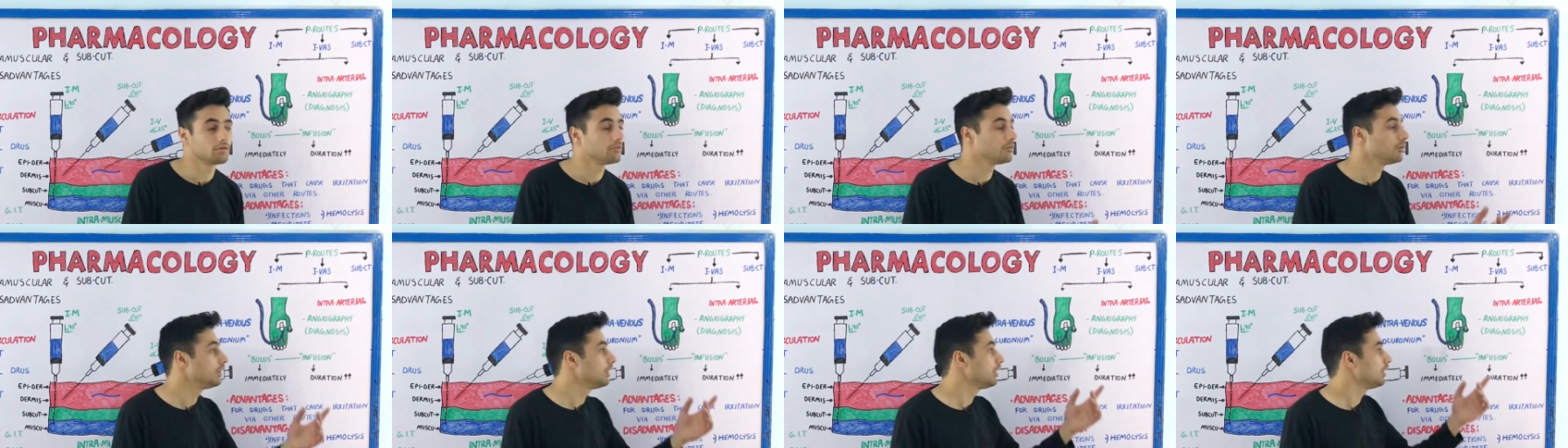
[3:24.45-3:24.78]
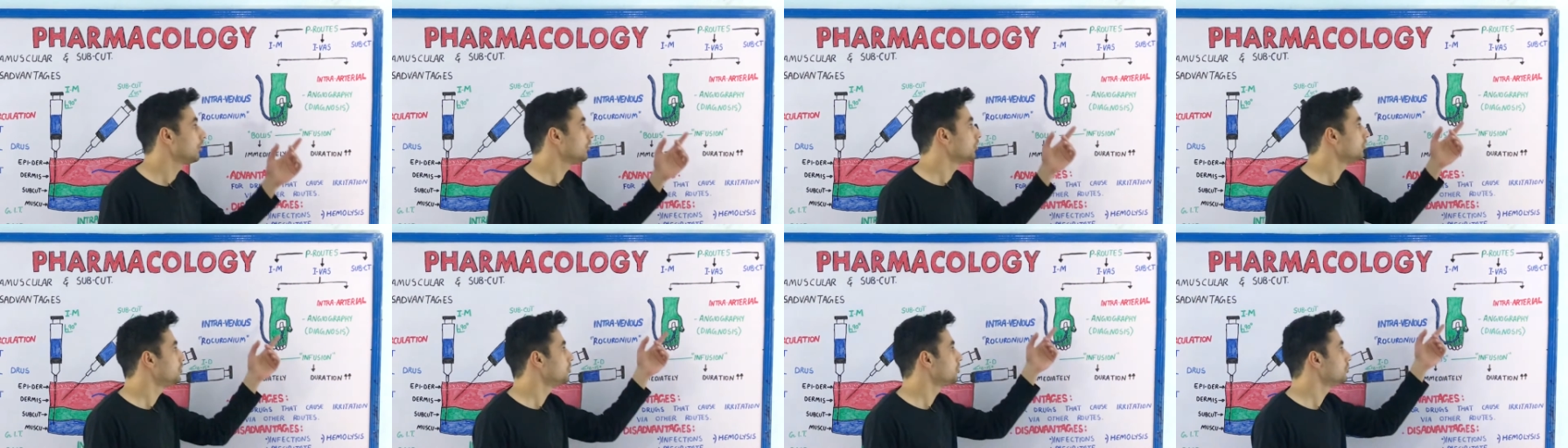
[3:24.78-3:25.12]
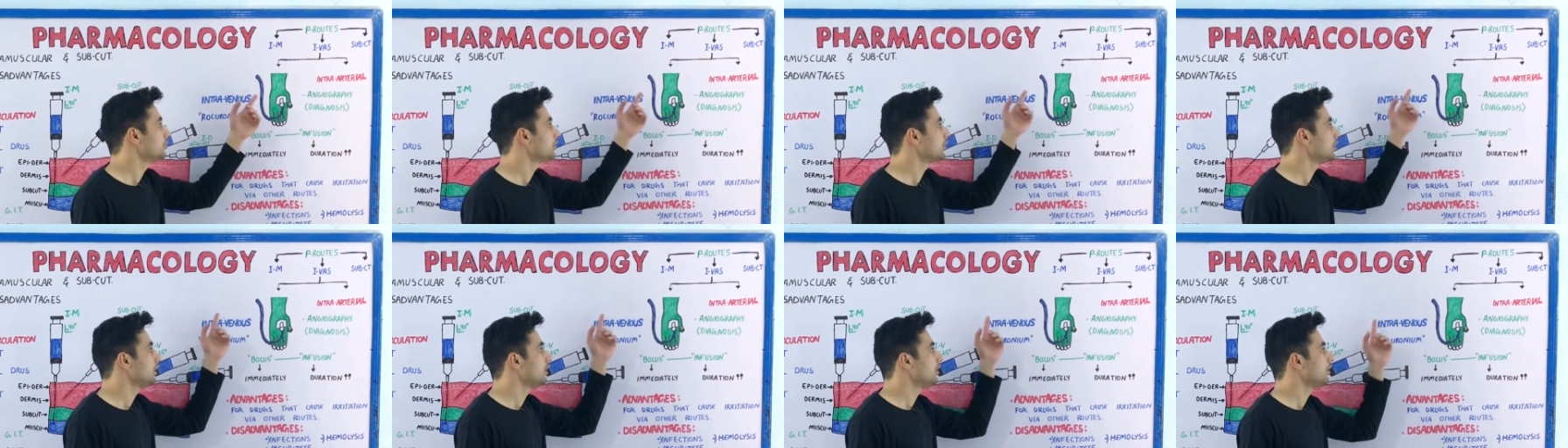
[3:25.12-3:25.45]
We
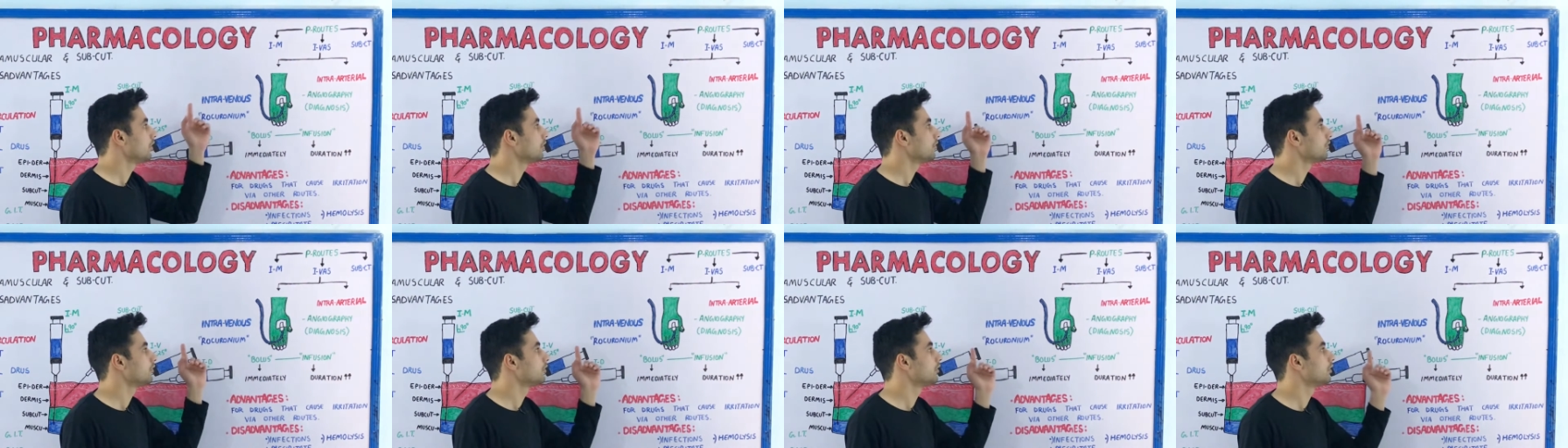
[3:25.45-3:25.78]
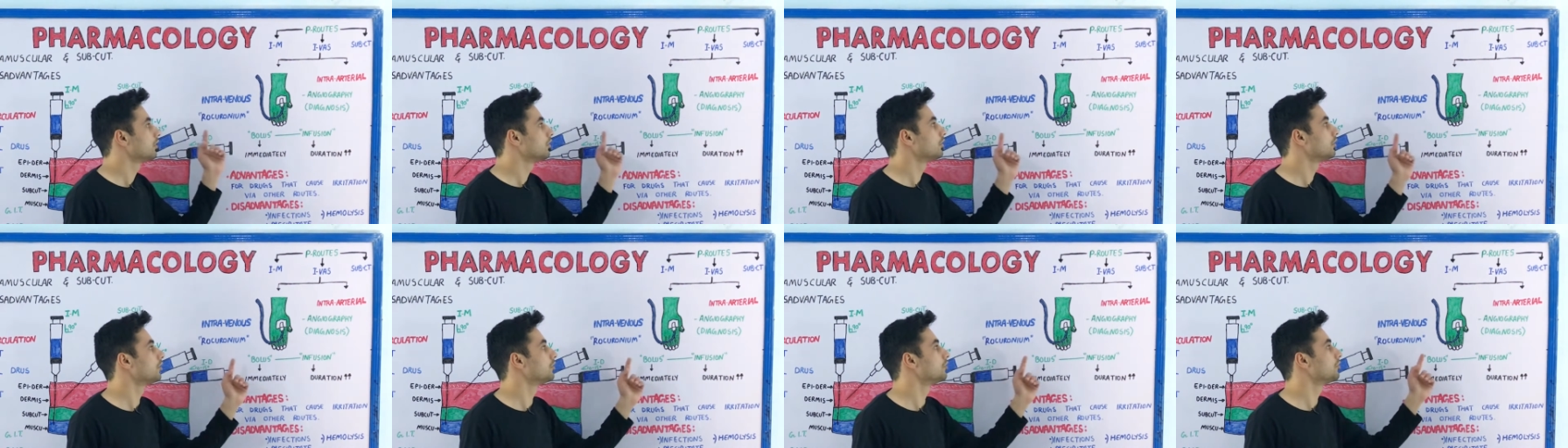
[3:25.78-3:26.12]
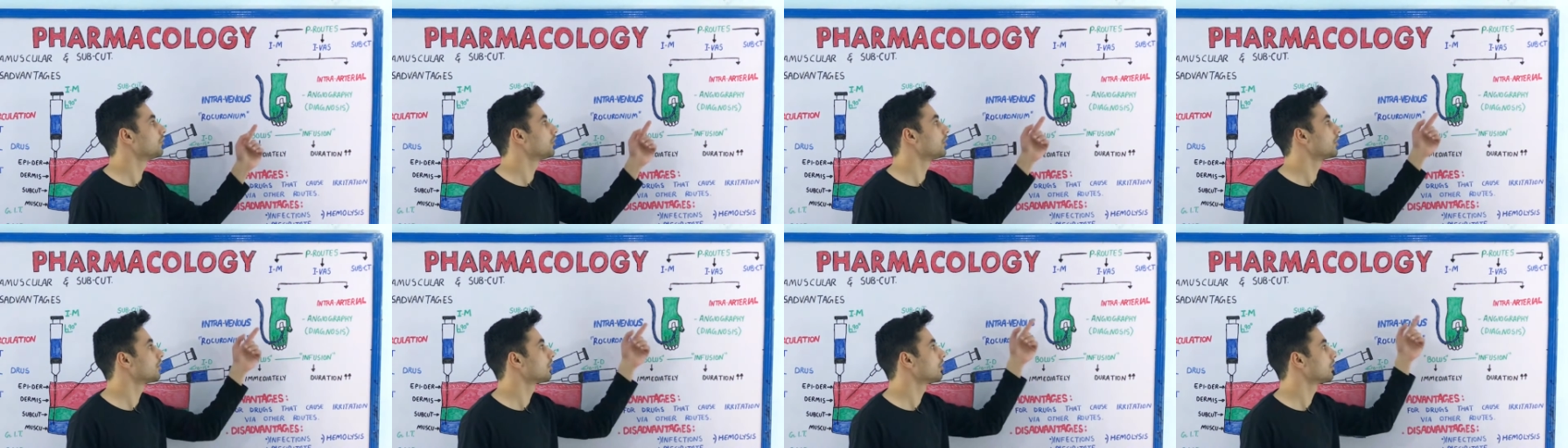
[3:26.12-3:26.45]
usually give the
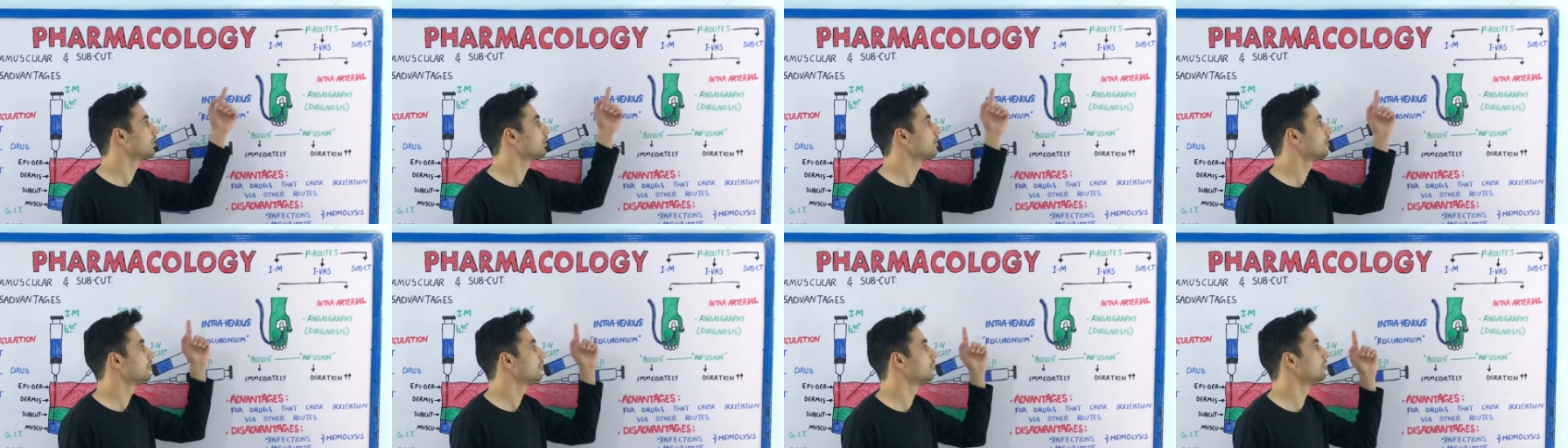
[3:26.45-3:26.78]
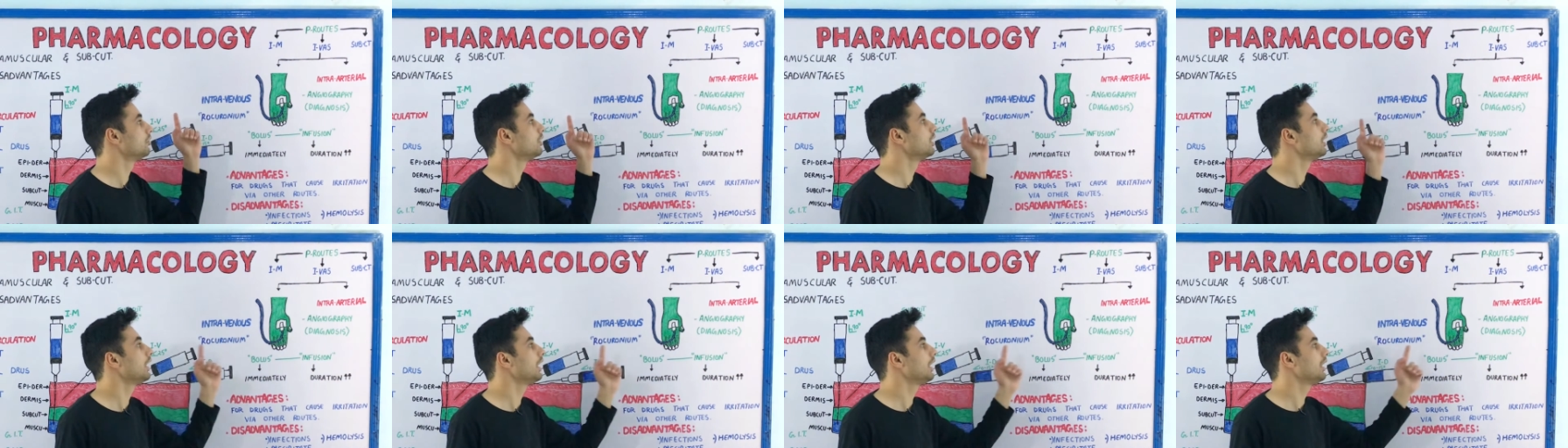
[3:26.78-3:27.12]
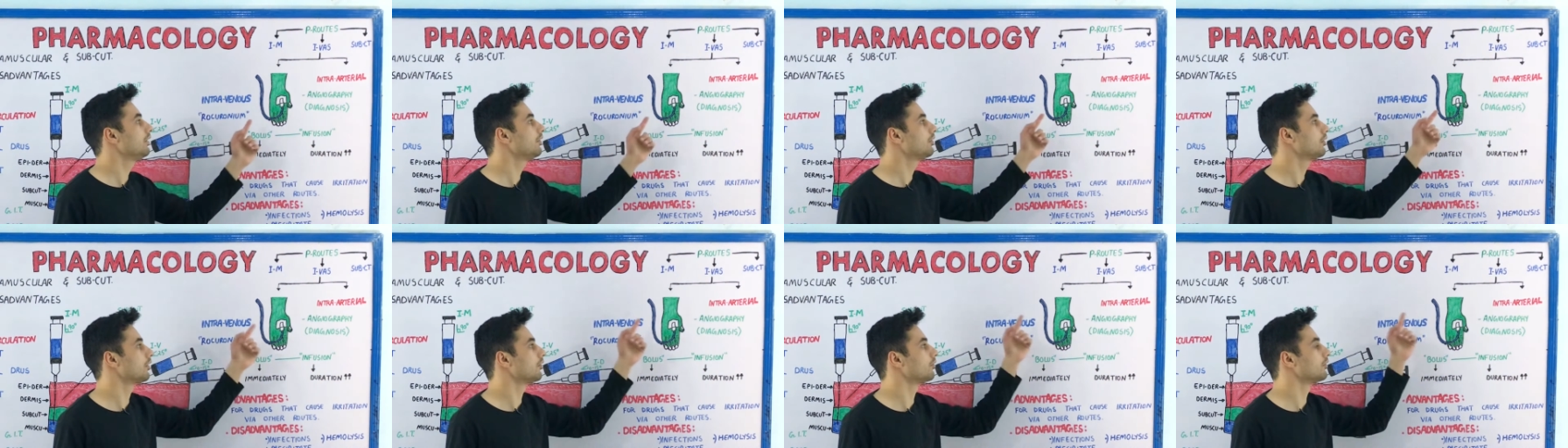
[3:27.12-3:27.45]
drug through the
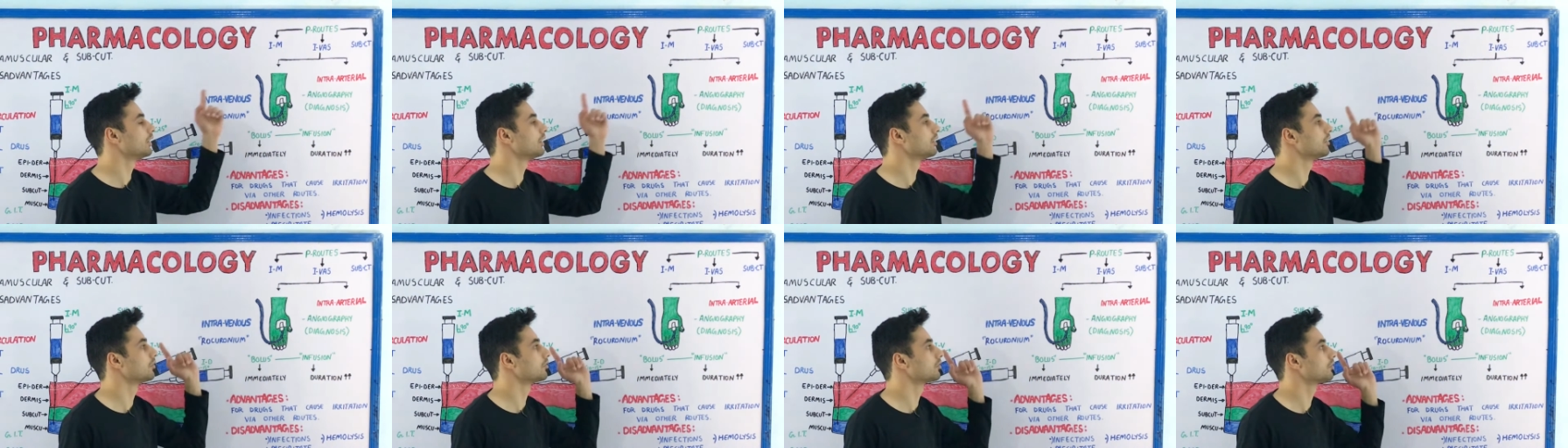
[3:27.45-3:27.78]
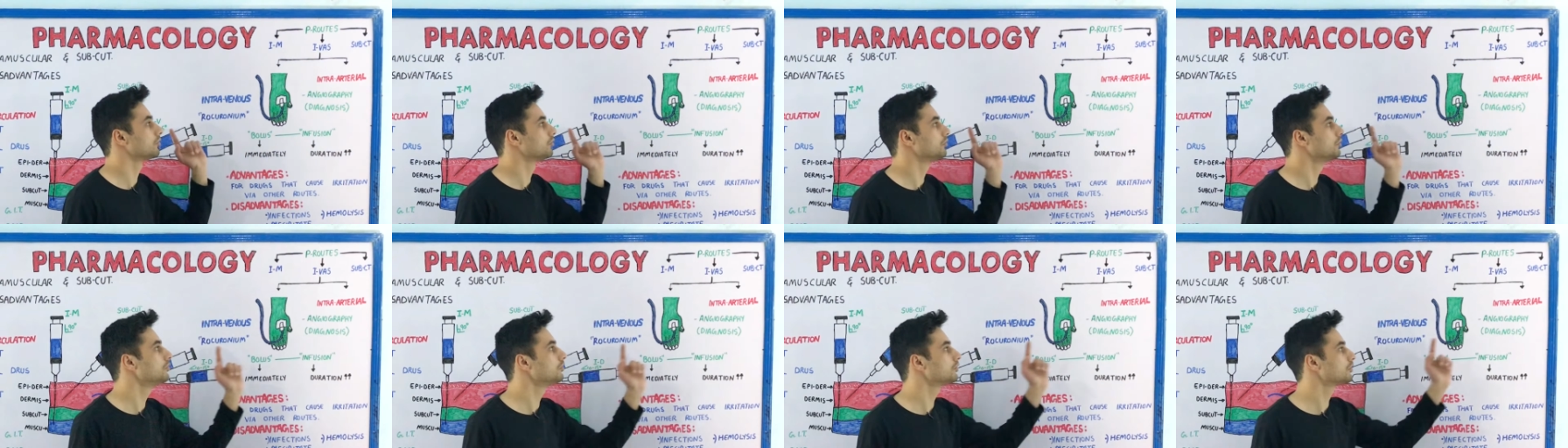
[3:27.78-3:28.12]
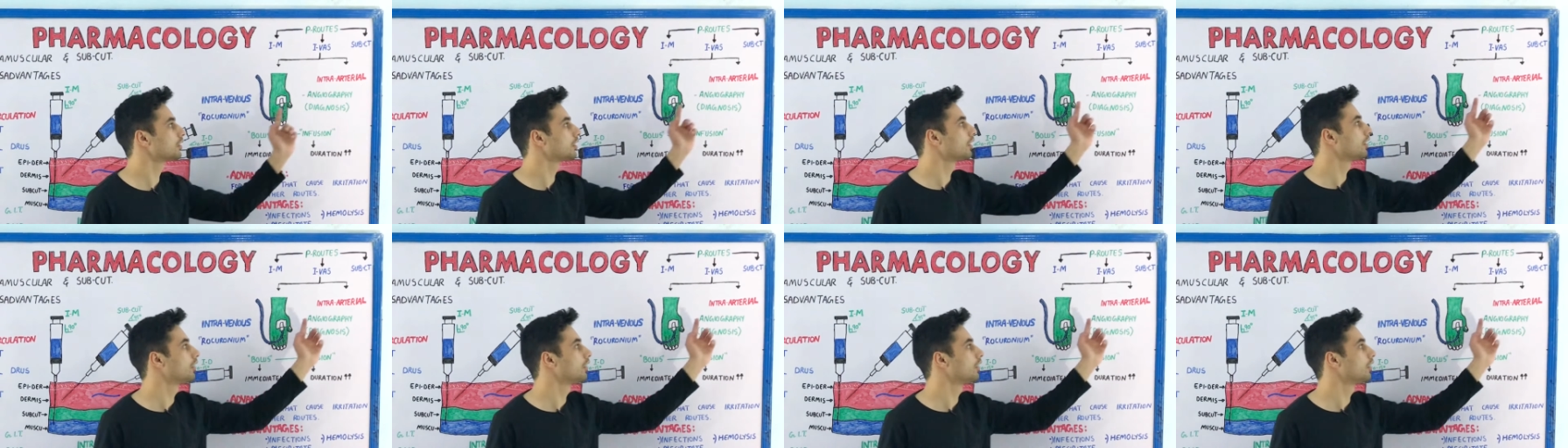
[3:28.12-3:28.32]
intravenous routes,